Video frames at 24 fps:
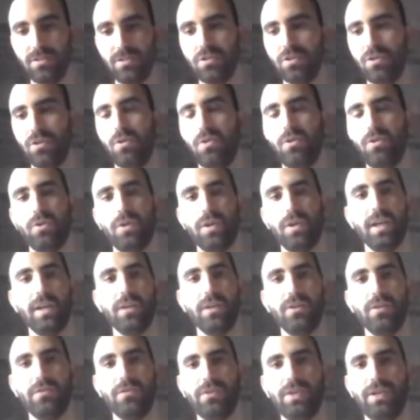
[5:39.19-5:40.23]
So you
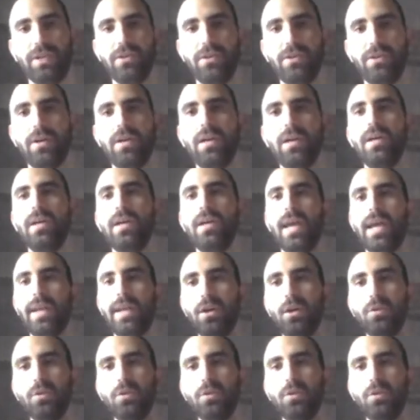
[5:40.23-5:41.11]
can configure a